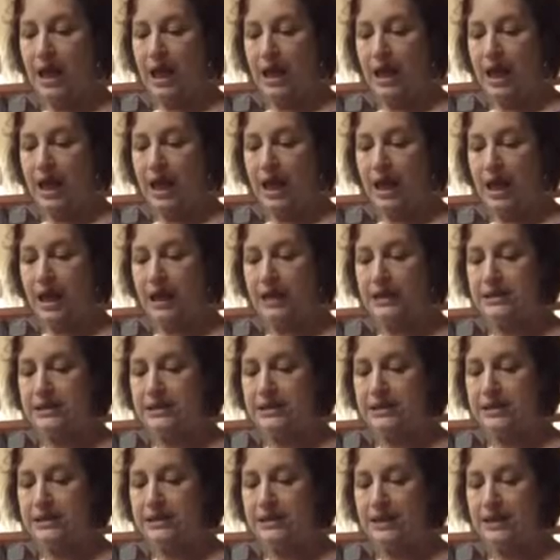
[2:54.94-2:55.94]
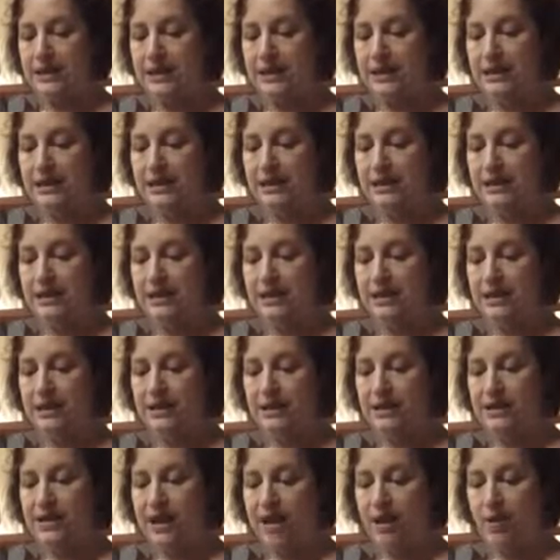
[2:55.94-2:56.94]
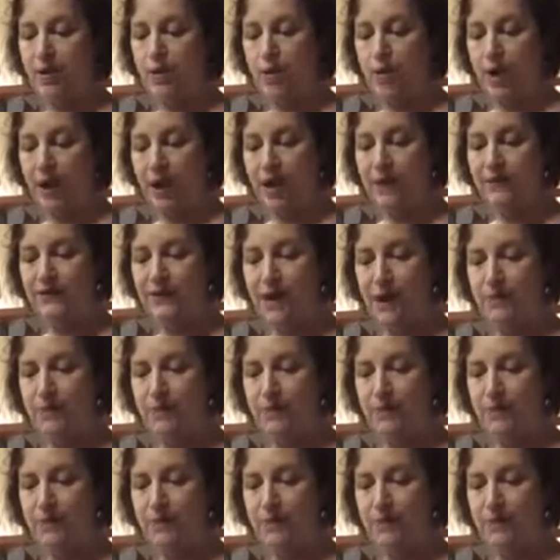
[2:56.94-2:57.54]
and they arrived,